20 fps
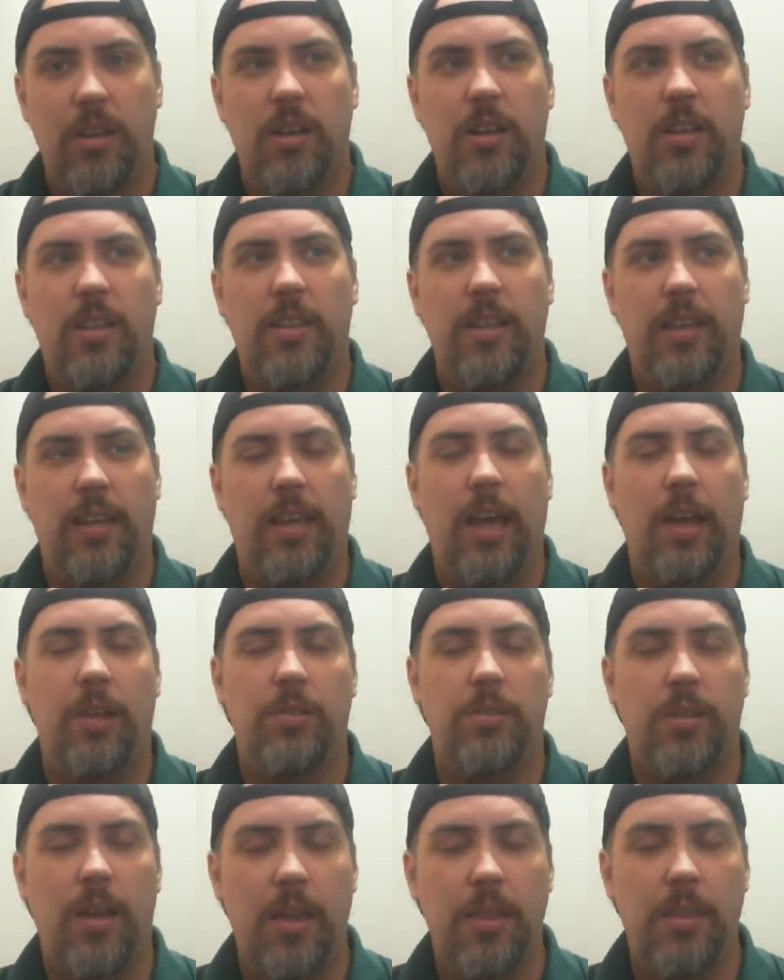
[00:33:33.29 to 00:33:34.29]
thinking
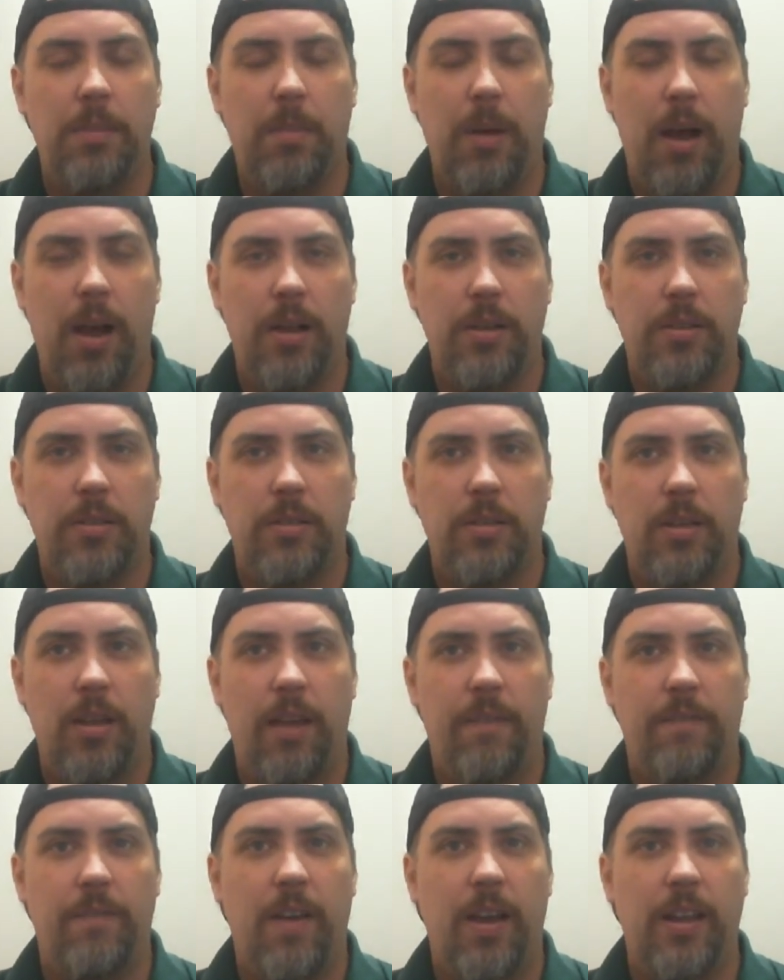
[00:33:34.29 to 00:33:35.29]
outside the box
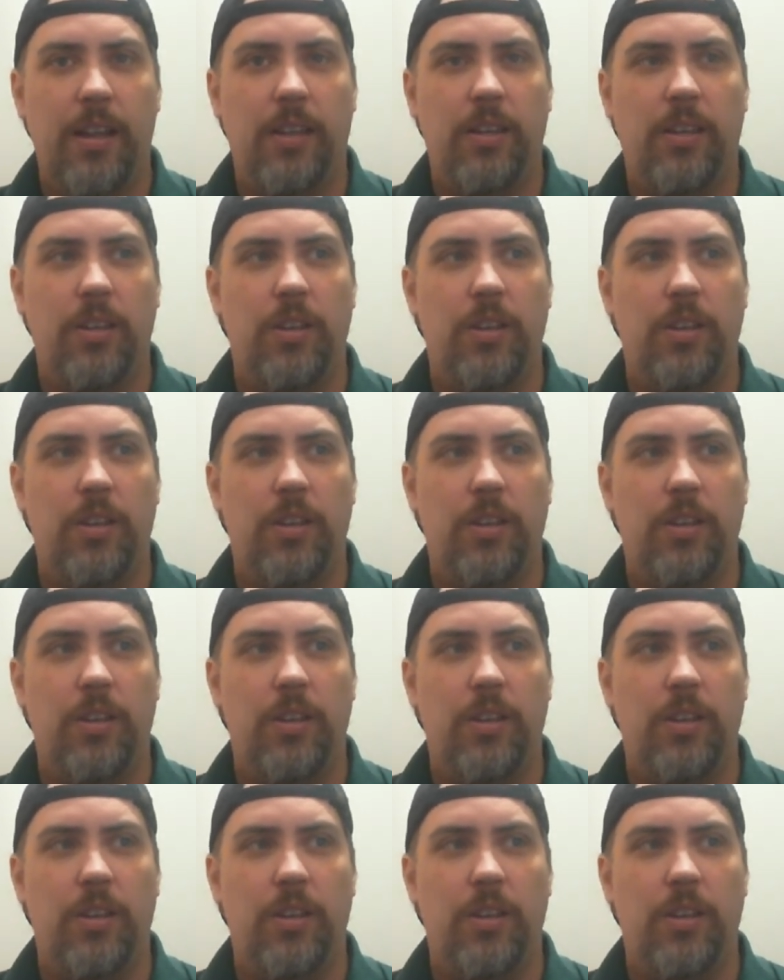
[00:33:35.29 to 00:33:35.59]
and finding